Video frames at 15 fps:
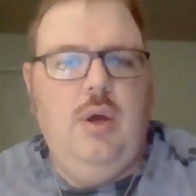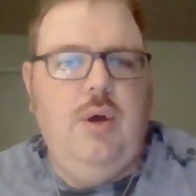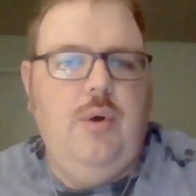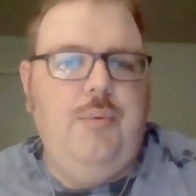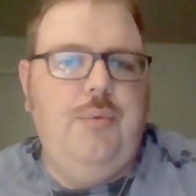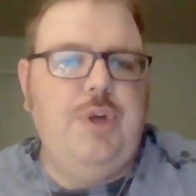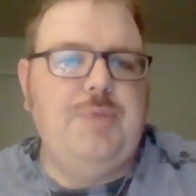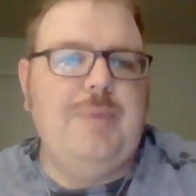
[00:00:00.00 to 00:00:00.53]

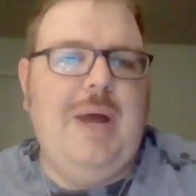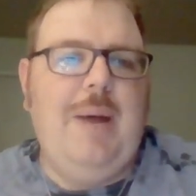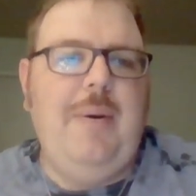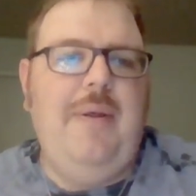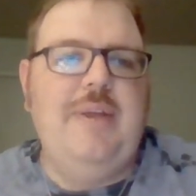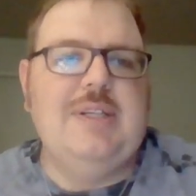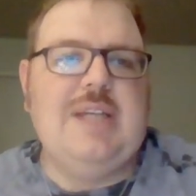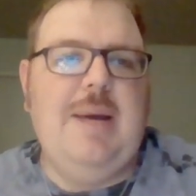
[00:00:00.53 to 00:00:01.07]
which by the
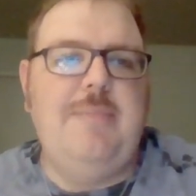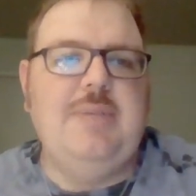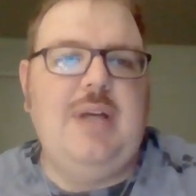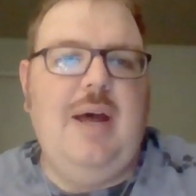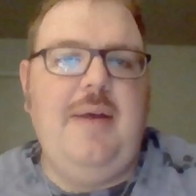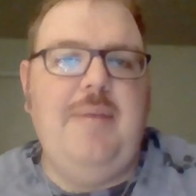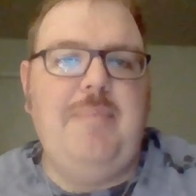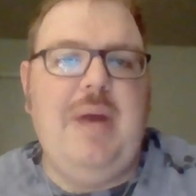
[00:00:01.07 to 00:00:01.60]
way this comes
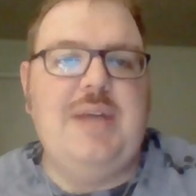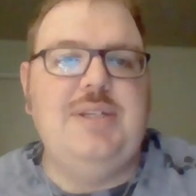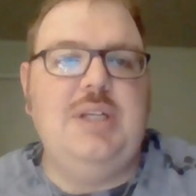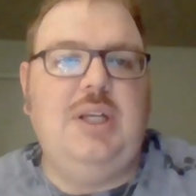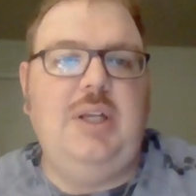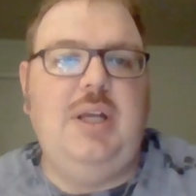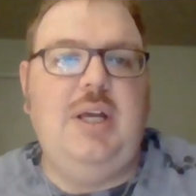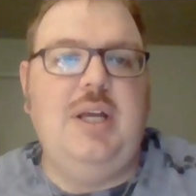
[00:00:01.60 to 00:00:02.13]
at
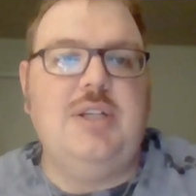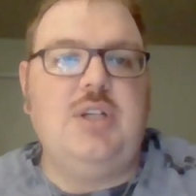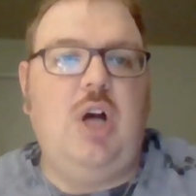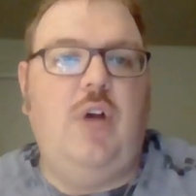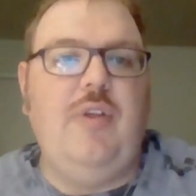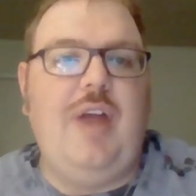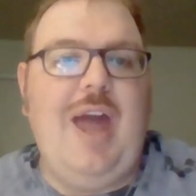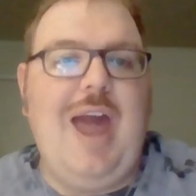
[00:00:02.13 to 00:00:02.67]
basically it's
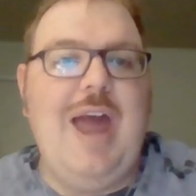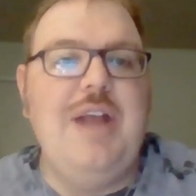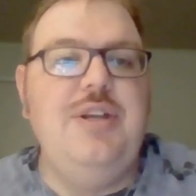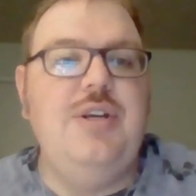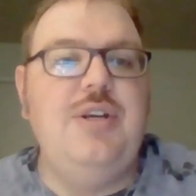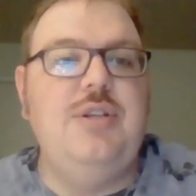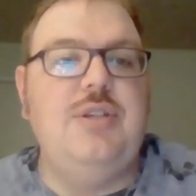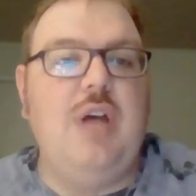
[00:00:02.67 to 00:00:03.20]
called the
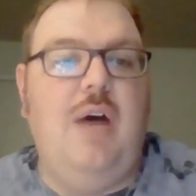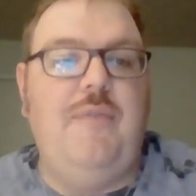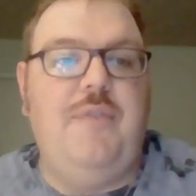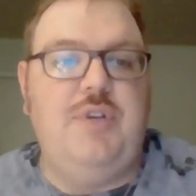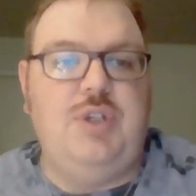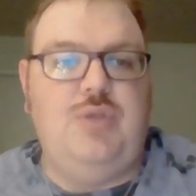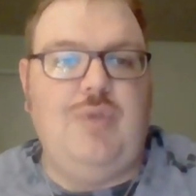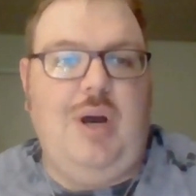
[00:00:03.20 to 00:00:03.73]
engines of
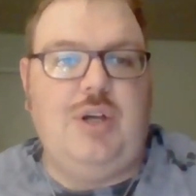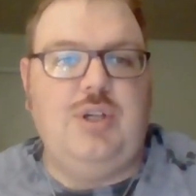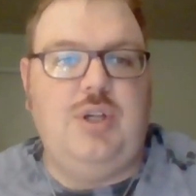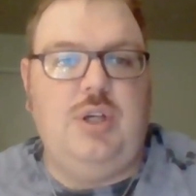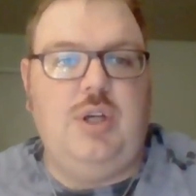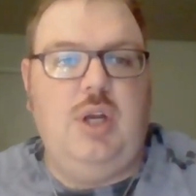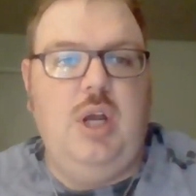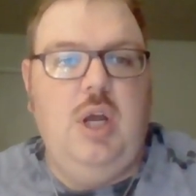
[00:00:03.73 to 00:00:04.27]

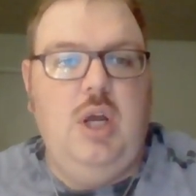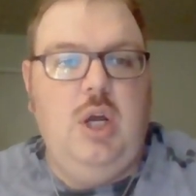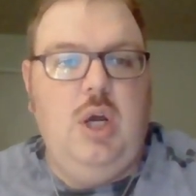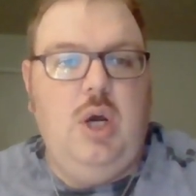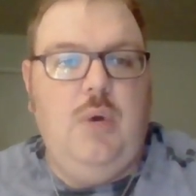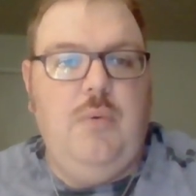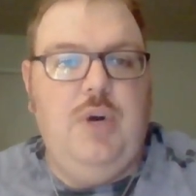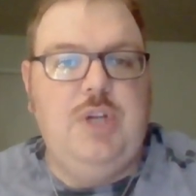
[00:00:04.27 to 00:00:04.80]
destruction
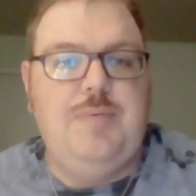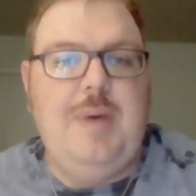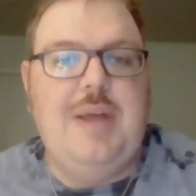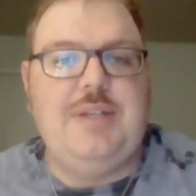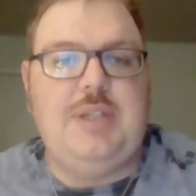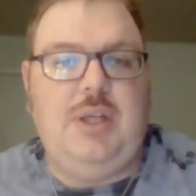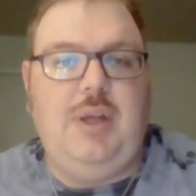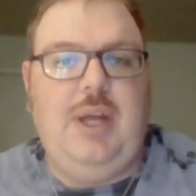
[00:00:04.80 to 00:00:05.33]
where it's
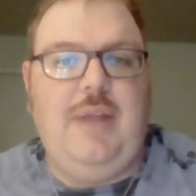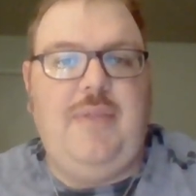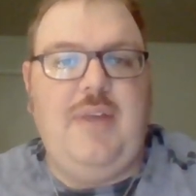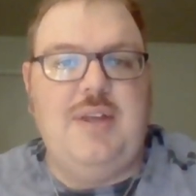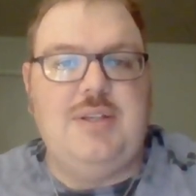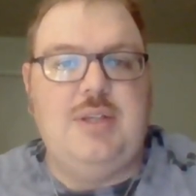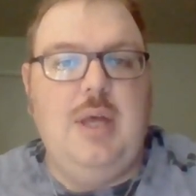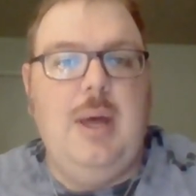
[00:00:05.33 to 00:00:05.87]
basically get
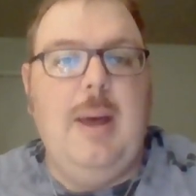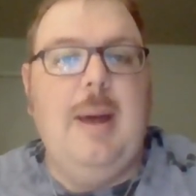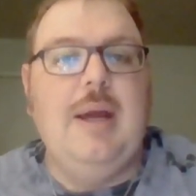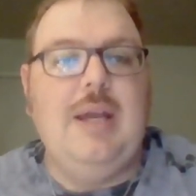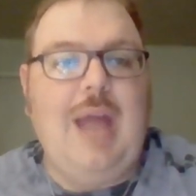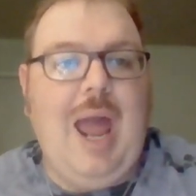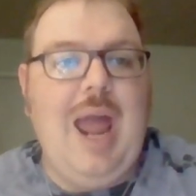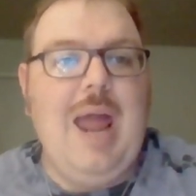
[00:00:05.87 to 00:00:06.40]
this
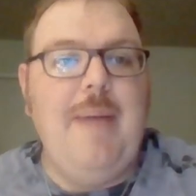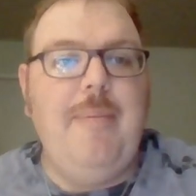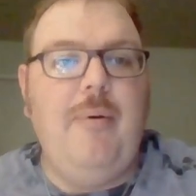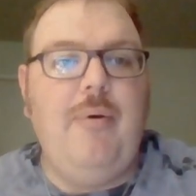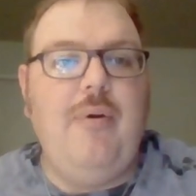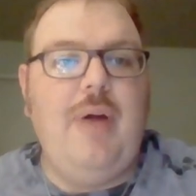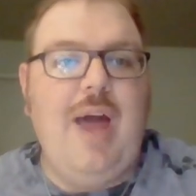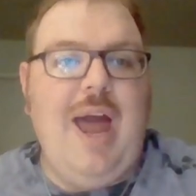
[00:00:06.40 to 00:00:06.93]

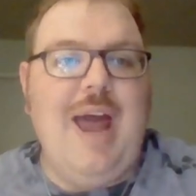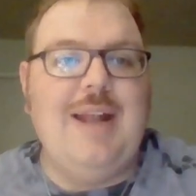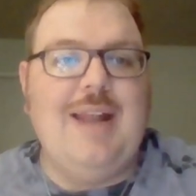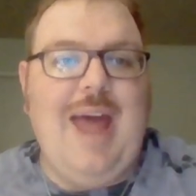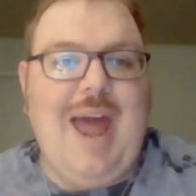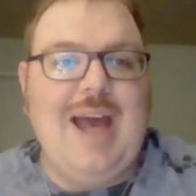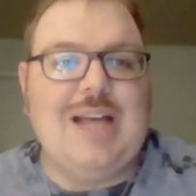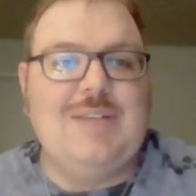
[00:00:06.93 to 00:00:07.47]
cable and
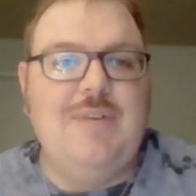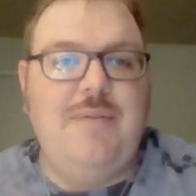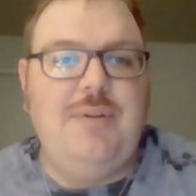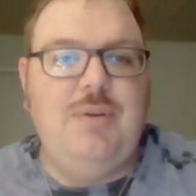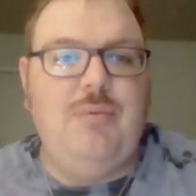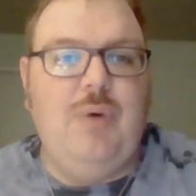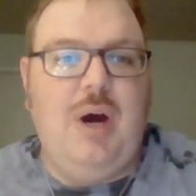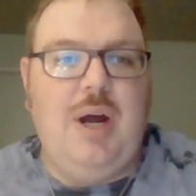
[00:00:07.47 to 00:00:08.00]

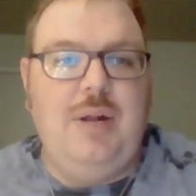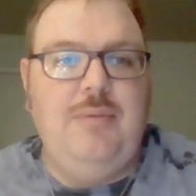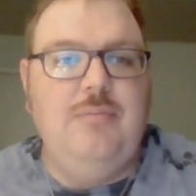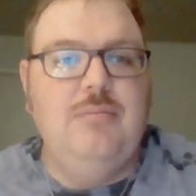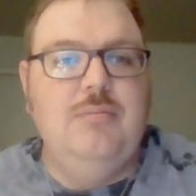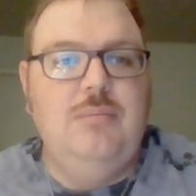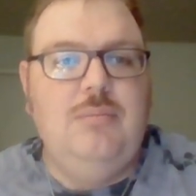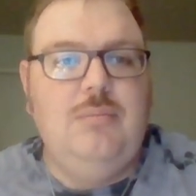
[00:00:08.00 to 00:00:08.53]
x51
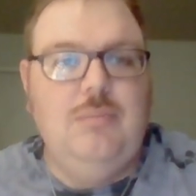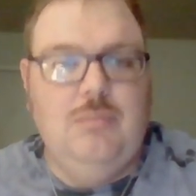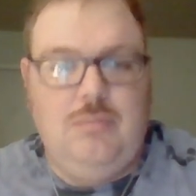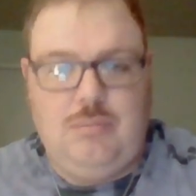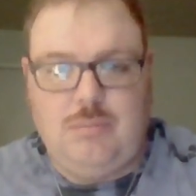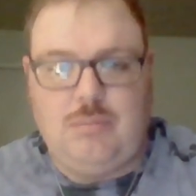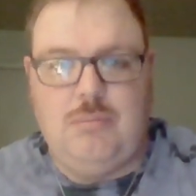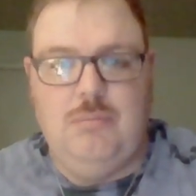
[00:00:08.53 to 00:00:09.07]

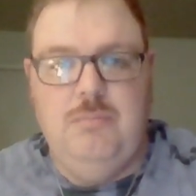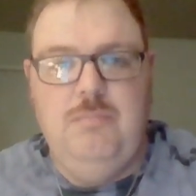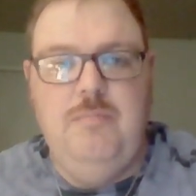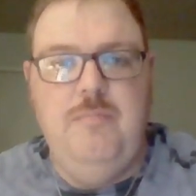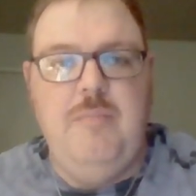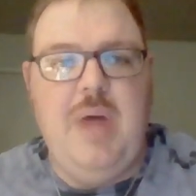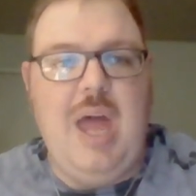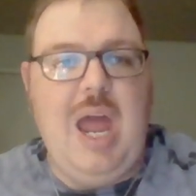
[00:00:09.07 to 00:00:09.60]

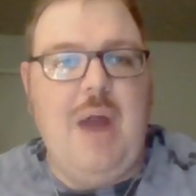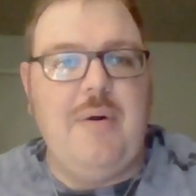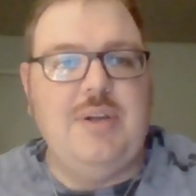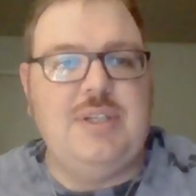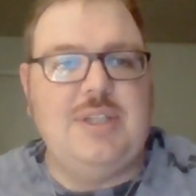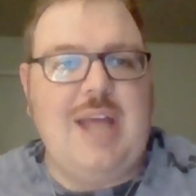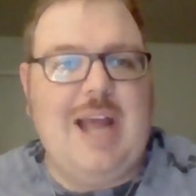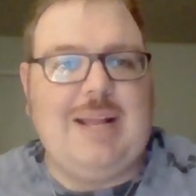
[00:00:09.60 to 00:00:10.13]
aaron
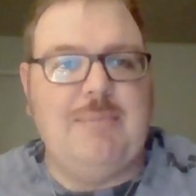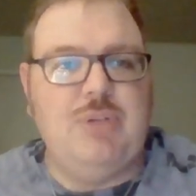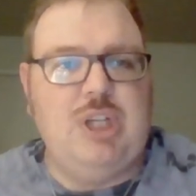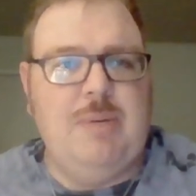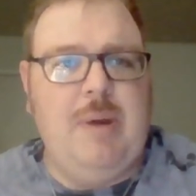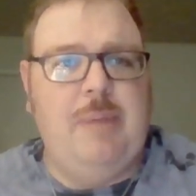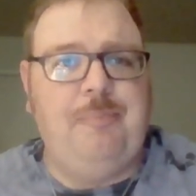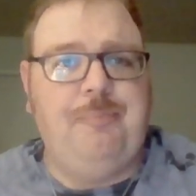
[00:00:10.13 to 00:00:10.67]
stack the machine man